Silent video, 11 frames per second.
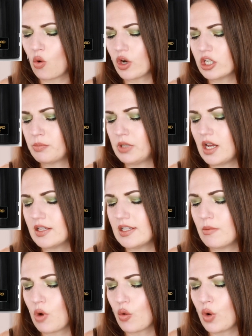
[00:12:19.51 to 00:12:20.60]
orange
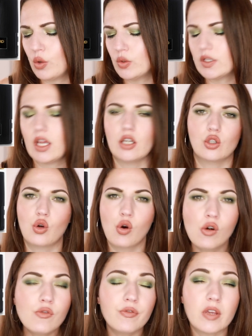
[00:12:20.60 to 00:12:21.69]
blossom, rose, and
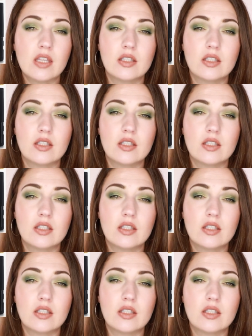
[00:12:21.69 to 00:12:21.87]
kulfi.